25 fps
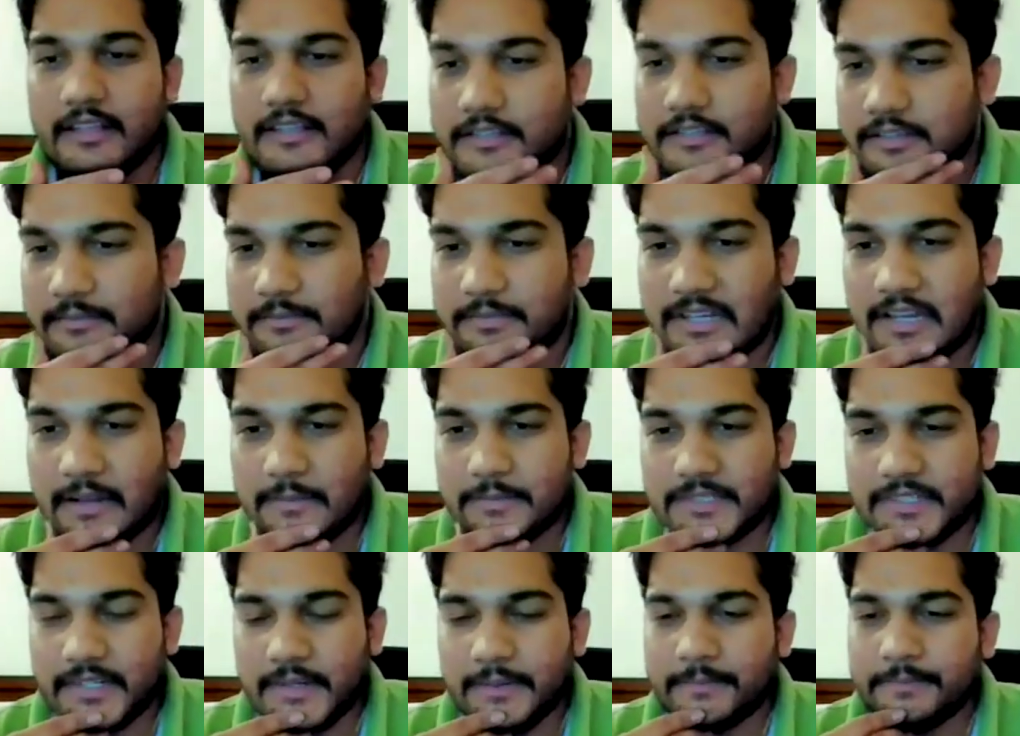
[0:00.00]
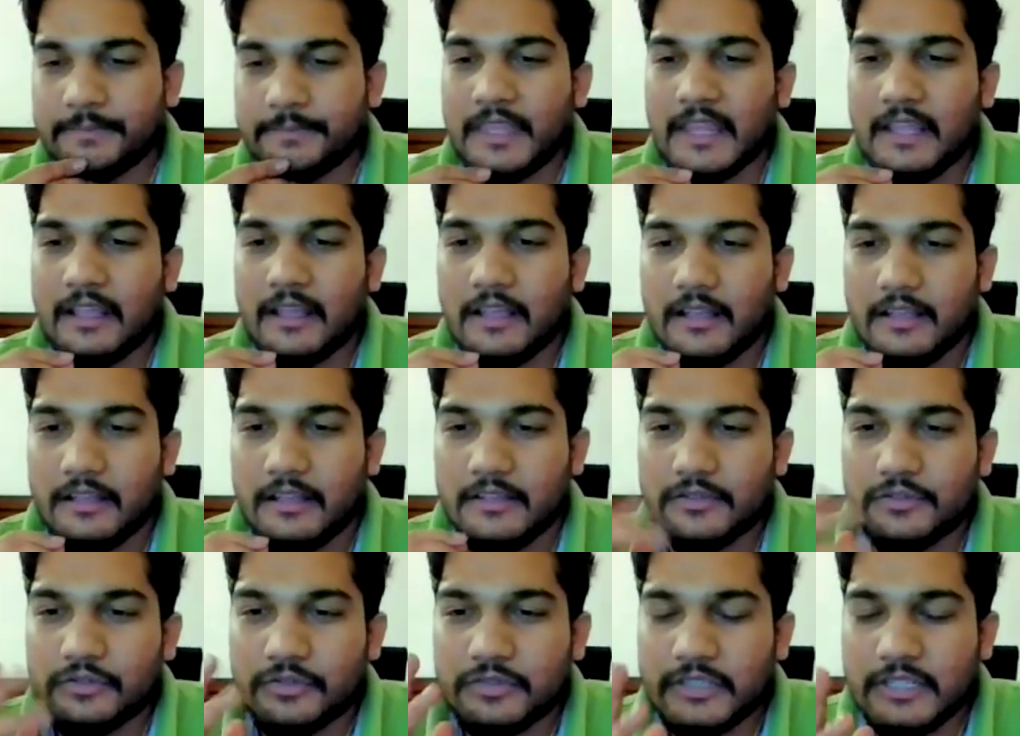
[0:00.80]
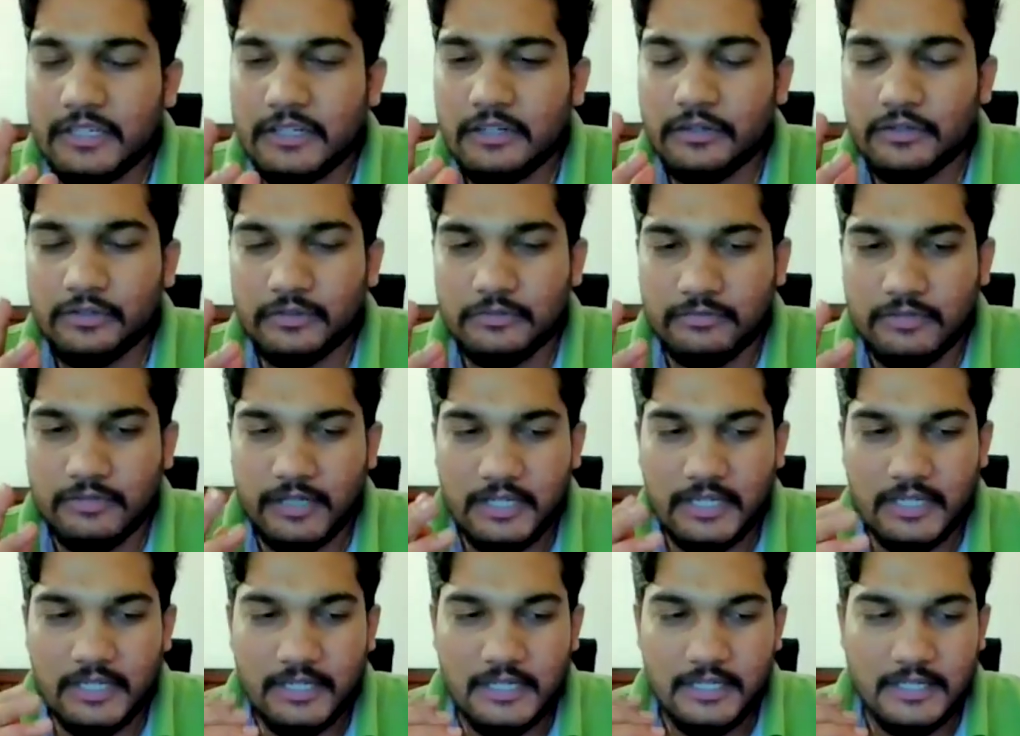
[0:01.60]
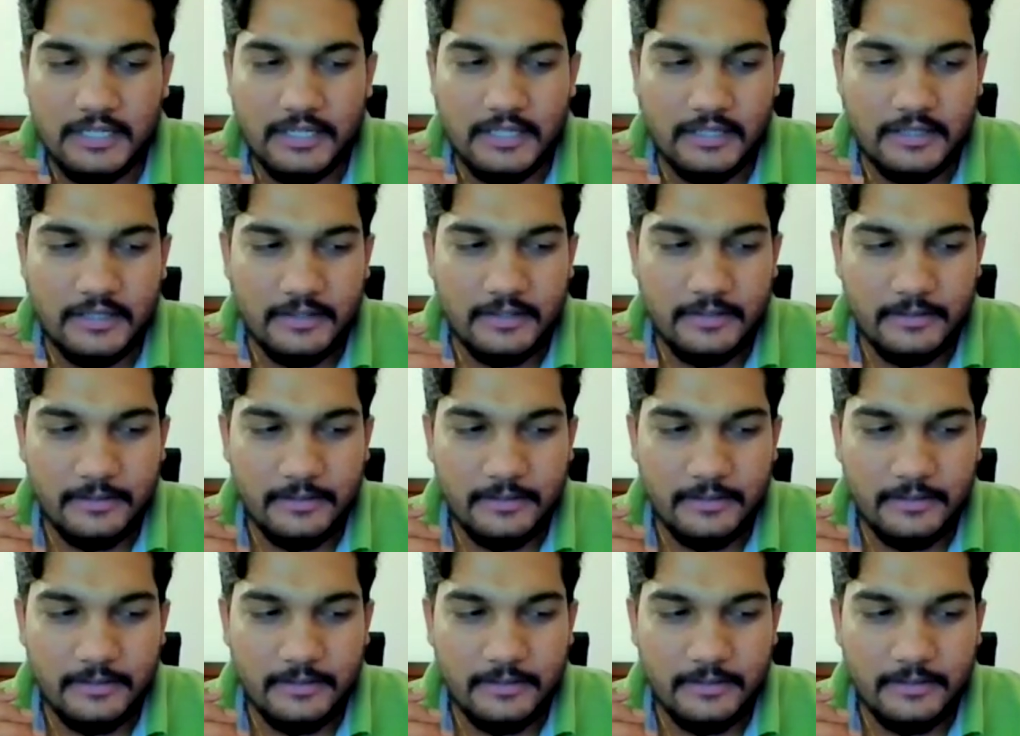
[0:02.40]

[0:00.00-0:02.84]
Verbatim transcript: sometimes now. So, dekho, uh,